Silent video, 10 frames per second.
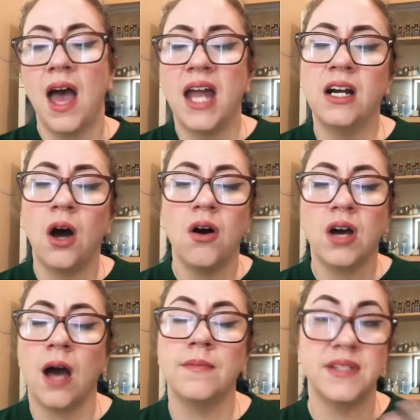And it all
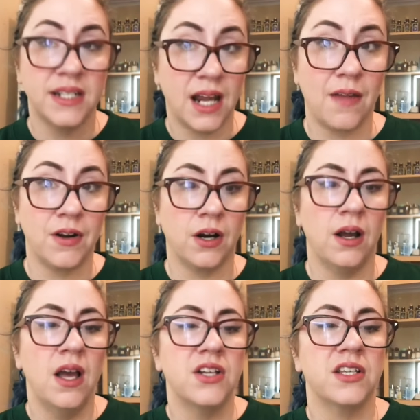comes together
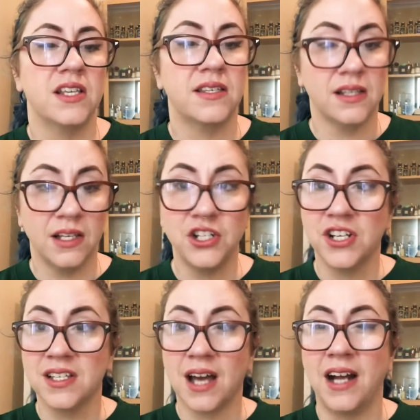to this
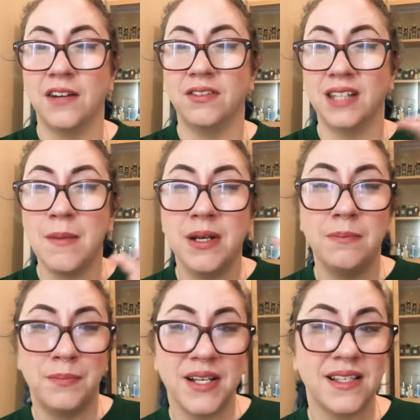delicious kind of lemon
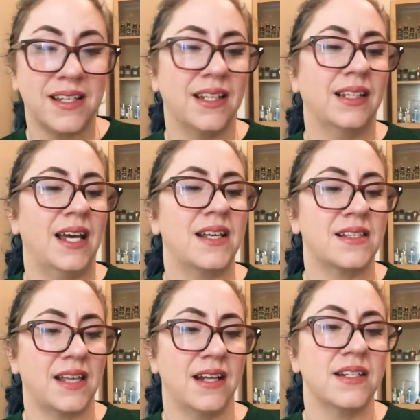biscuit-like
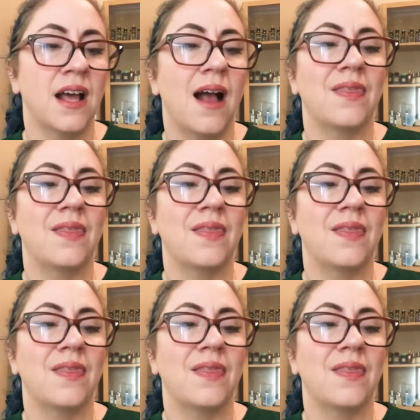scent